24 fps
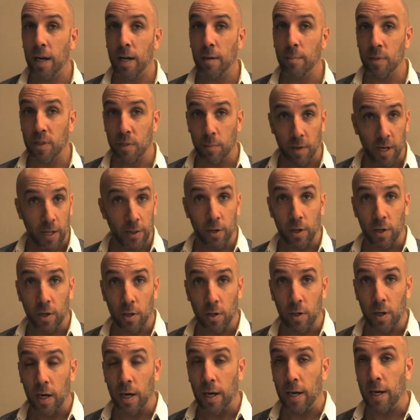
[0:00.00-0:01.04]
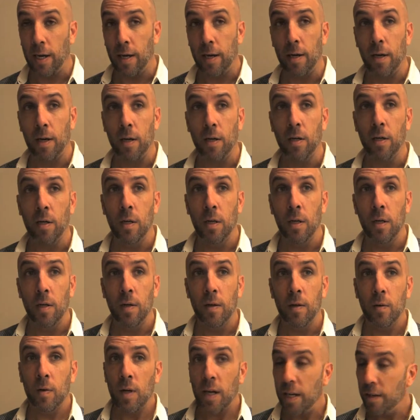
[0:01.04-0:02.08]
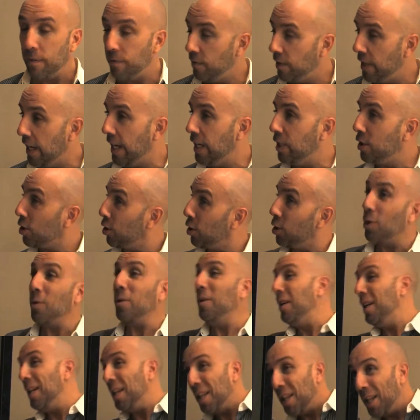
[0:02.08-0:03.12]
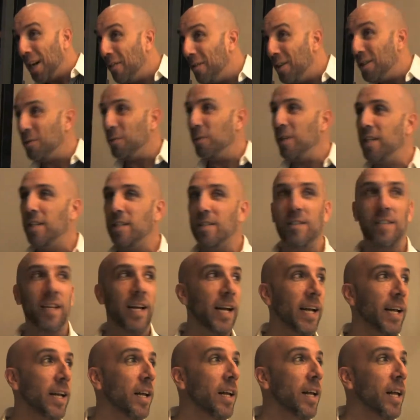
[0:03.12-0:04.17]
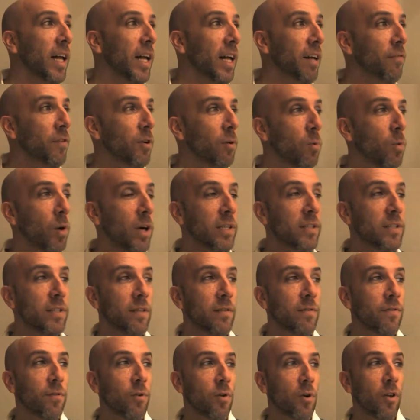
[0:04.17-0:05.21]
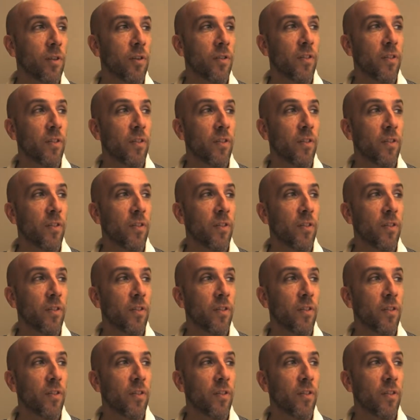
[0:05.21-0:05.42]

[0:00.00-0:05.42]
some other kind of nature lovers, we could say. If it wasn't for